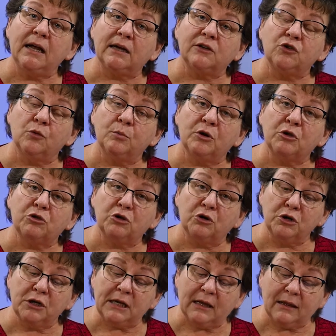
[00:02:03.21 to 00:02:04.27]
October
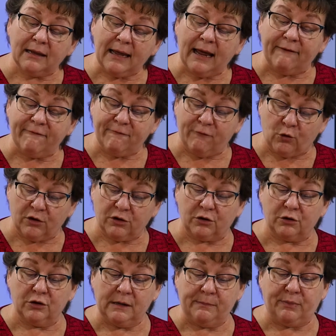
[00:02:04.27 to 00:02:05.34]
30th at
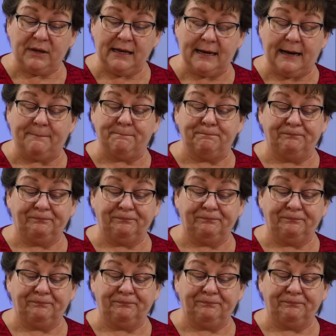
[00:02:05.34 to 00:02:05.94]
4:30 p.m.